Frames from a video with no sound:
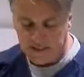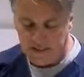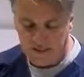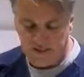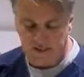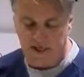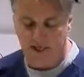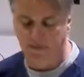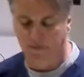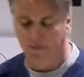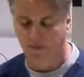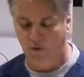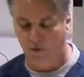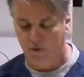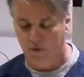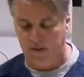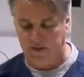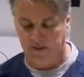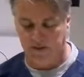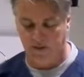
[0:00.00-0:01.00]
I'll say before we
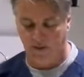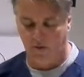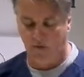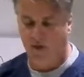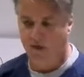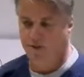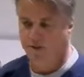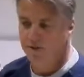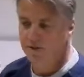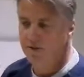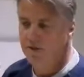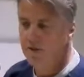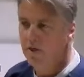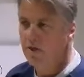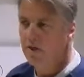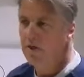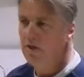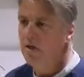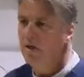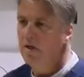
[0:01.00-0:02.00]
bust into questions
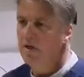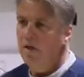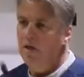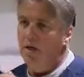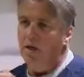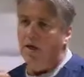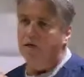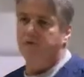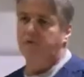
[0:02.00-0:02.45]
is I